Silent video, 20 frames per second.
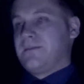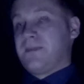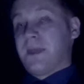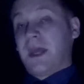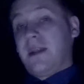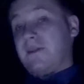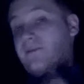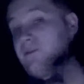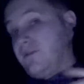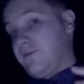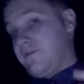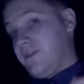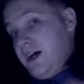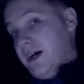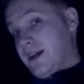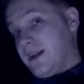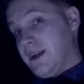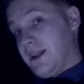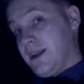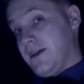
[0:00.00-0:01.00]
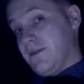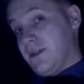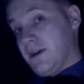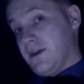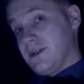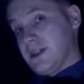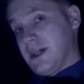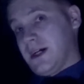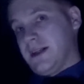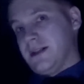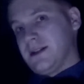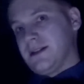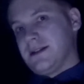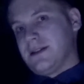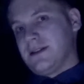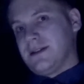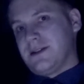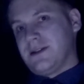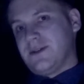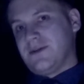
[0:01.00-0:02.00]
And if you find any of those
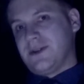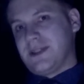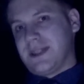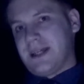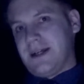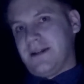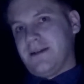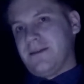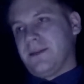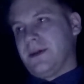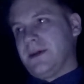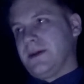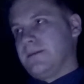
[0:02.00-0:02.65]
answers, do tell me.